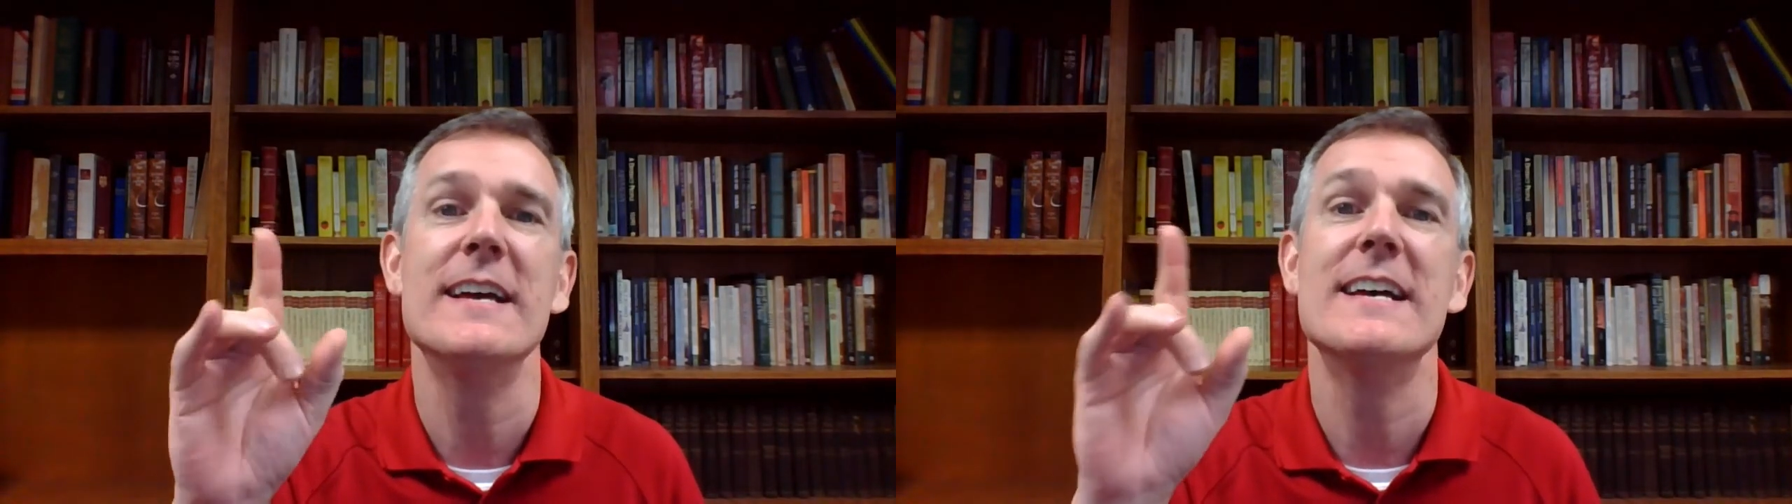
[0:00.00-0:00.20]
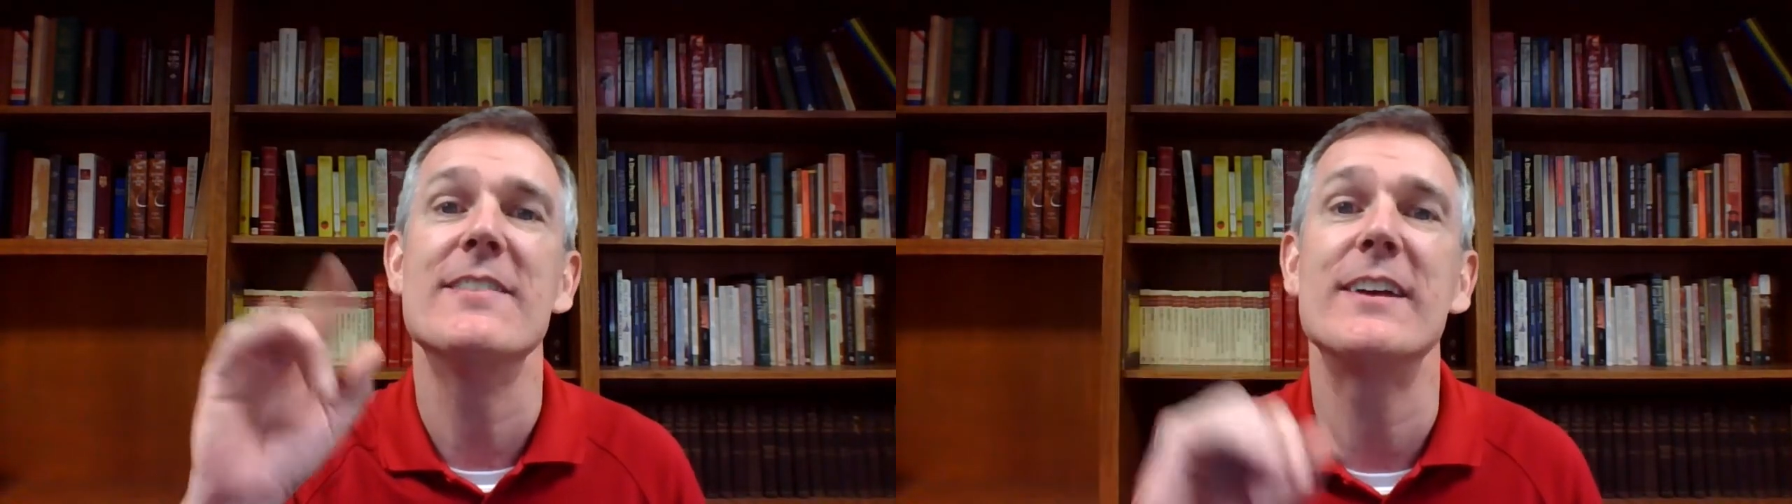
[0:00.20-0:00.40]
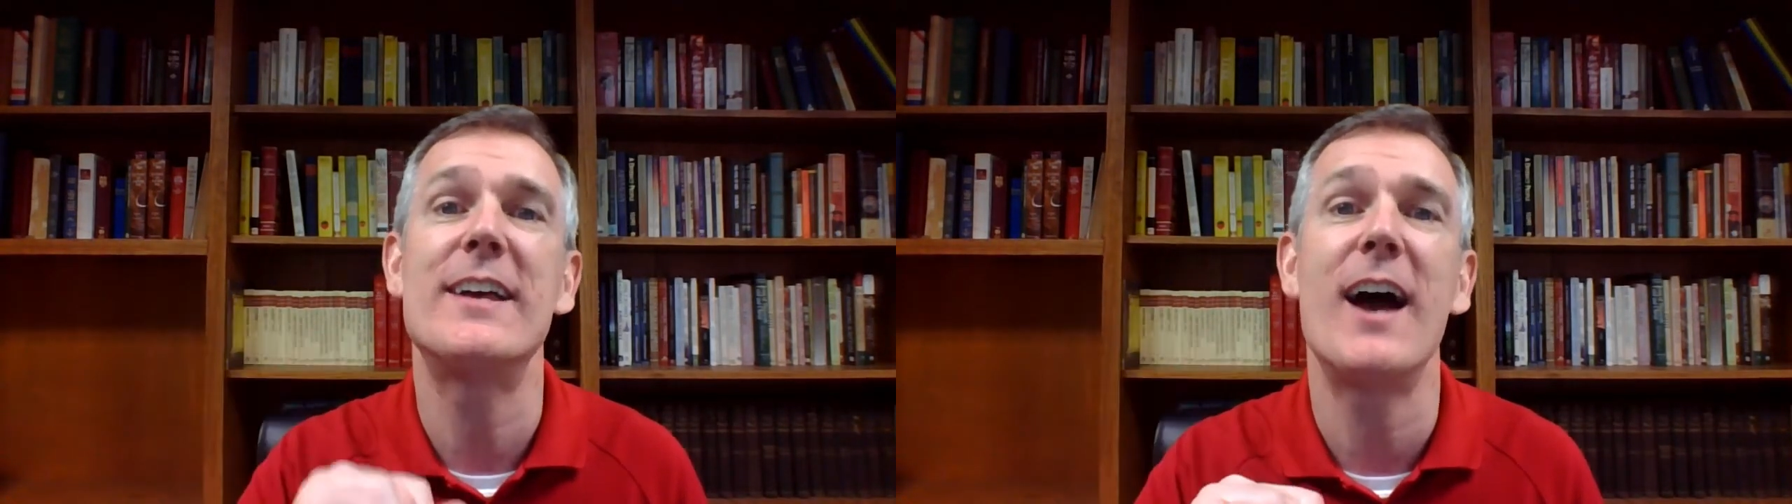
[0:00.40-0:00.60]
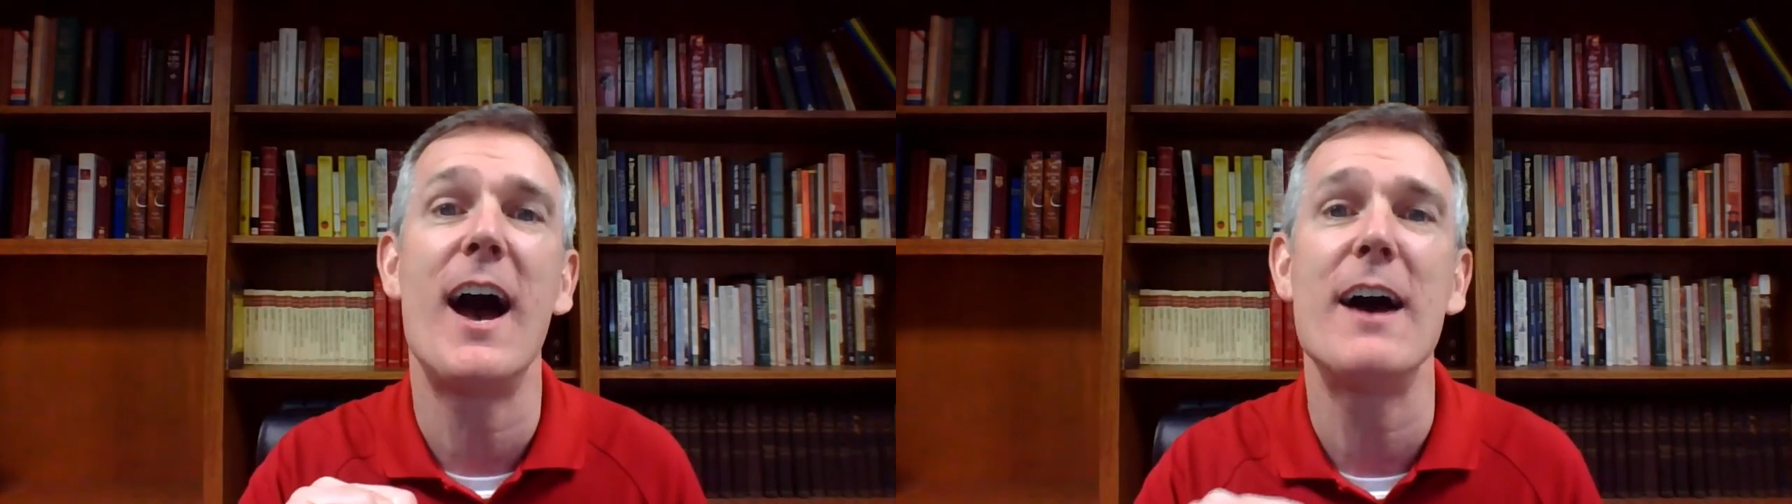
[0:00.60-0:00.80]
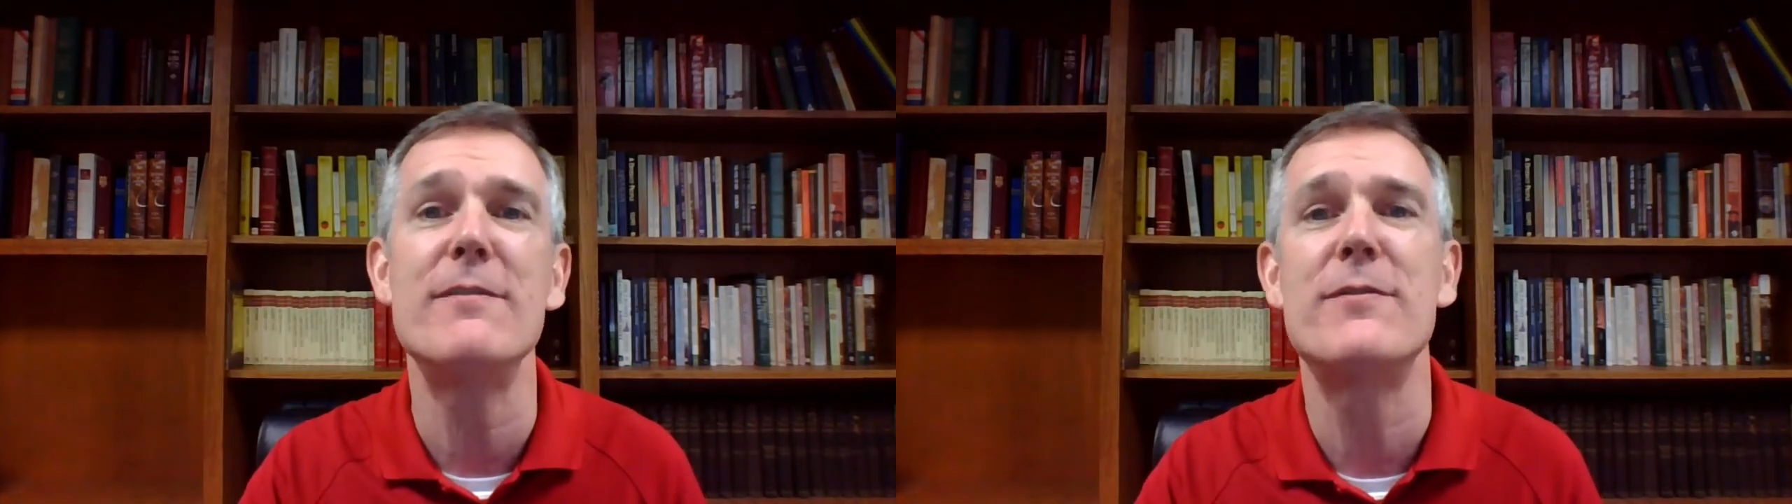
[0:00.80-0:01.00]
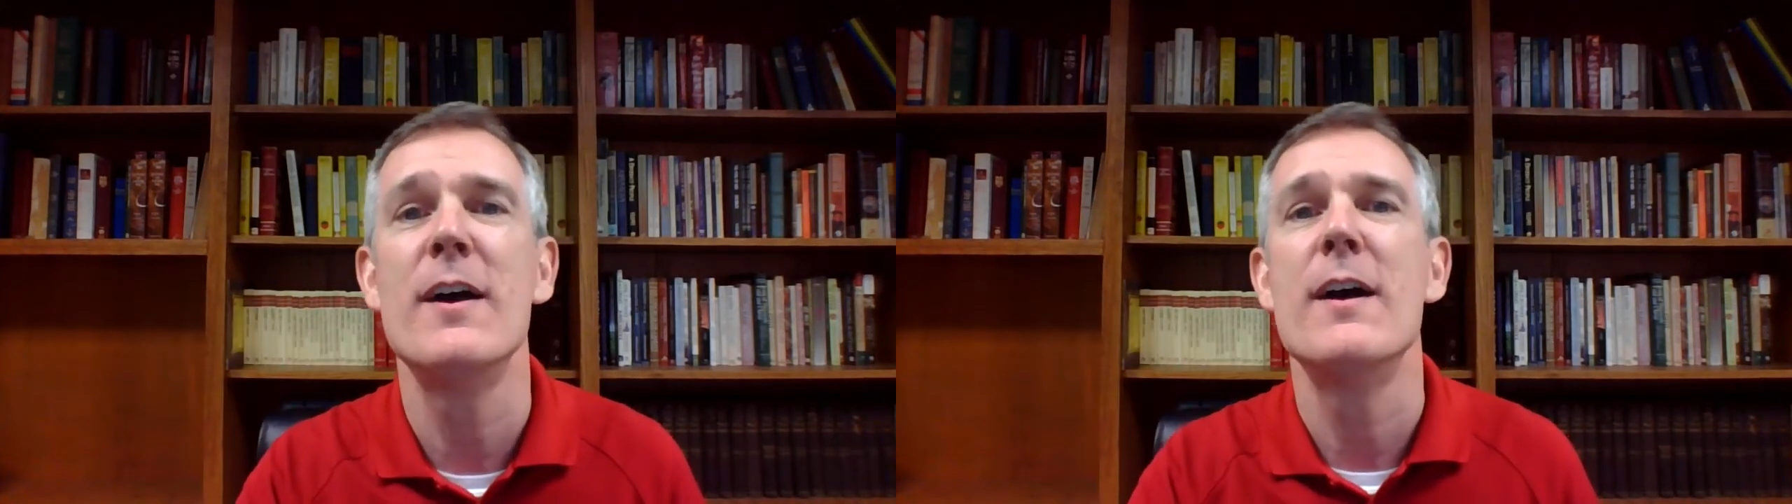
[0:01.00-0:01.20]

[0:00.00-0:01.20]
and the God